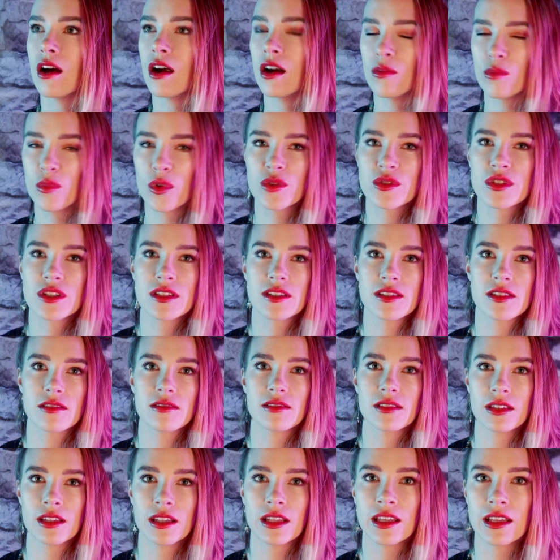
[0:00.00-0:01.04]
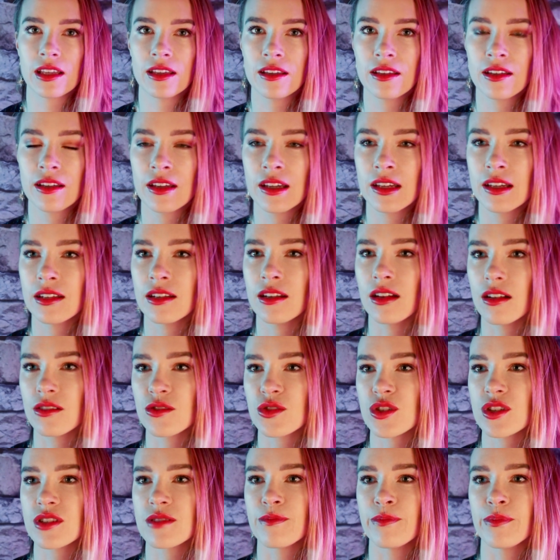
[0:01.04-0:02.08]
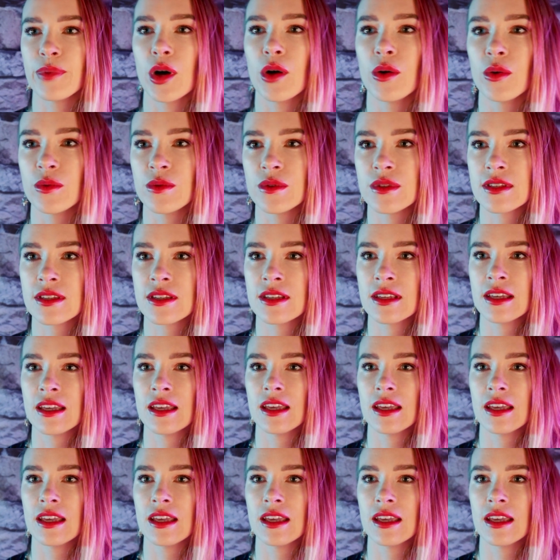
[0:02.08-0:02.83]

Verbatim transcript: are most certainly not just bones